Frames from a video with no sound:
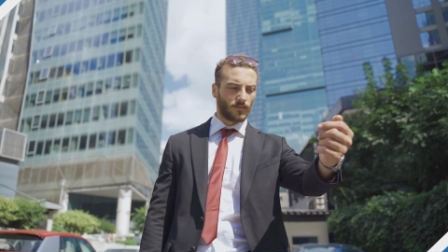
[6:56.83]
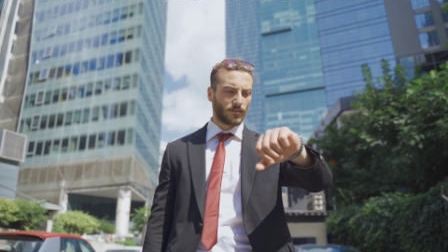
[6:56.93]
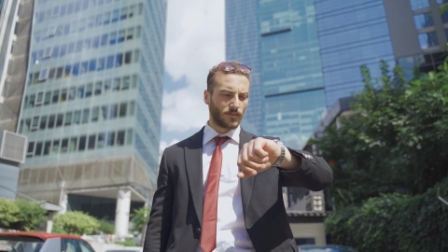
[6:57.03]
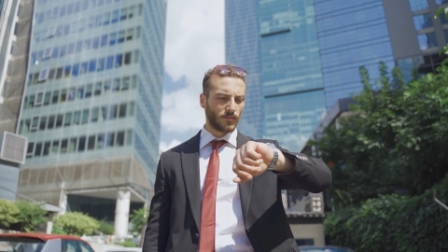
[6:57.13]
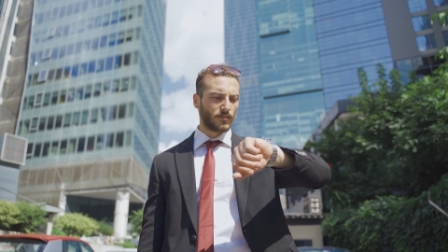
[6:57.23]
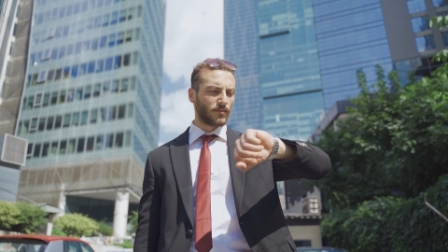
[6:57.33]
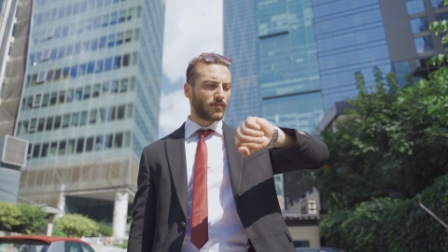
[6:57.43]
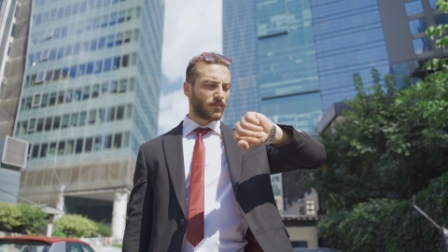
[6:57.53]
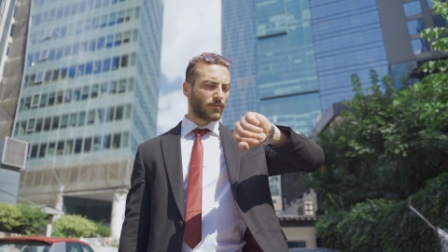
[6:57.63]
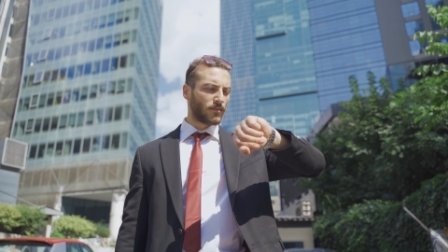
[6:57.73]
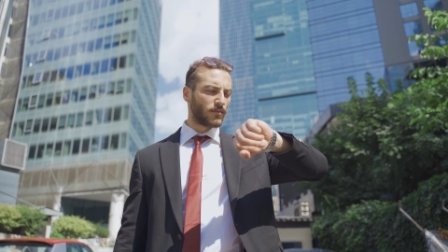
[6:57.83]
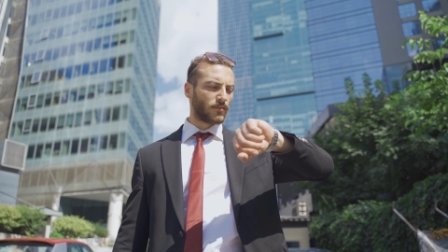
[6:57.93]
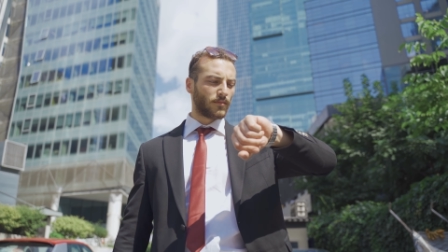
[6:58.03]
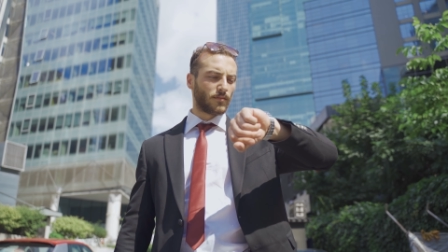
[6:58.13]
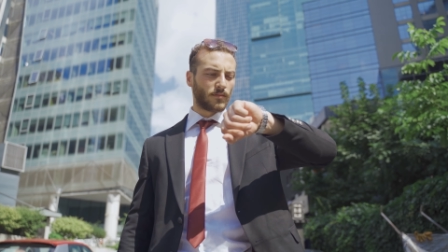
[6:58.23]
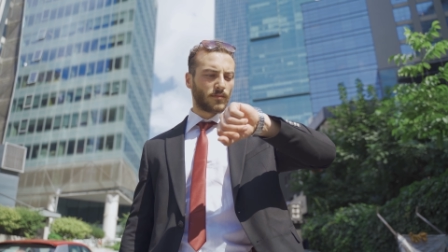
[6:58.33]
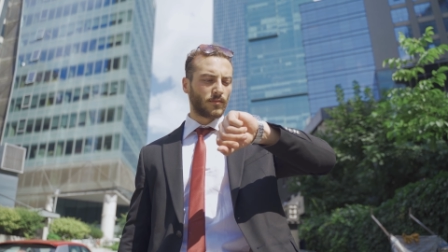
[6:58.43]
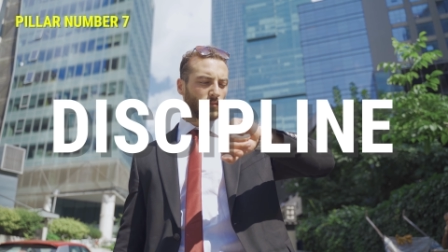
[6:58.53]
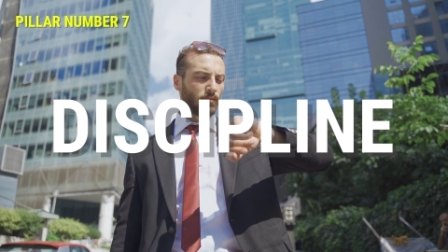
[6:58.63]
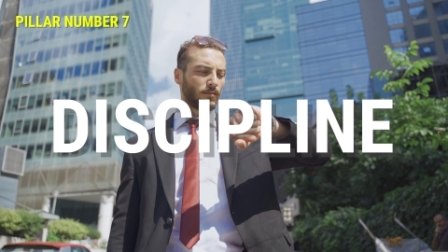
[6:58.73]
pillar number seven, it's
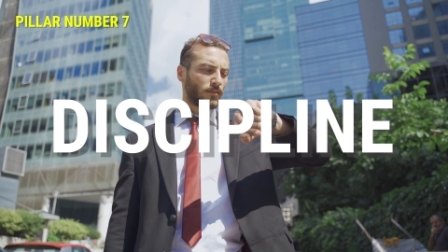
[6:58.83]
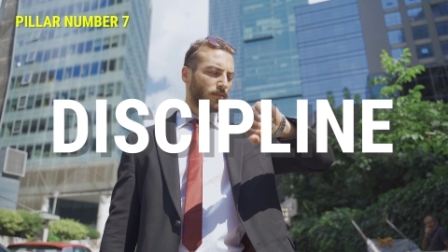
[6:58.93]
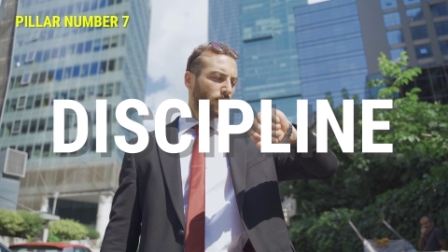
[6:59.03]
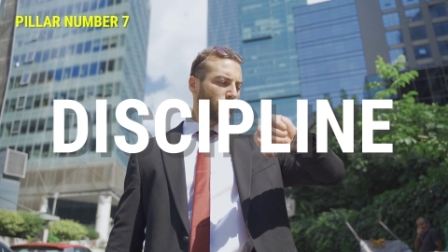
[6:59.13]
discipline.